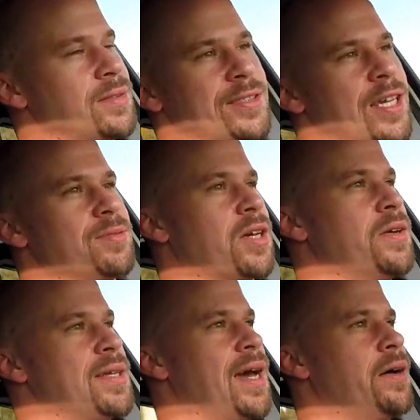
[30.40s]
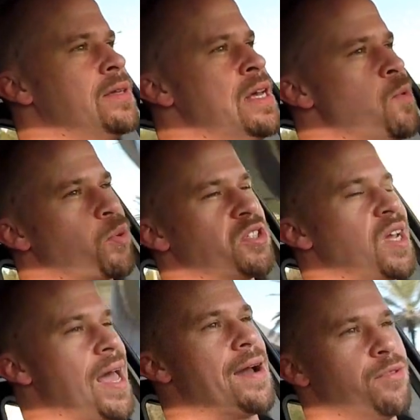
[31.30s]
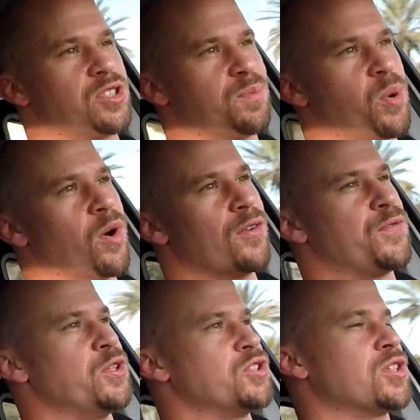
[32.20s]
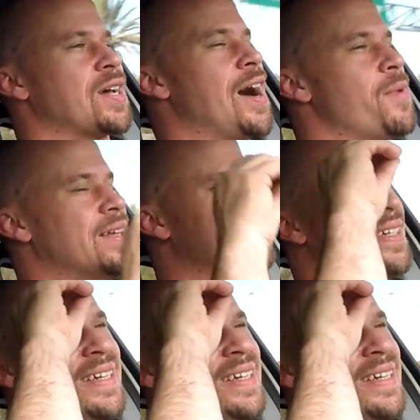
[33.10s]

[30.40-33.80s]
stuff going down. Appreciate everyone's support, future comments,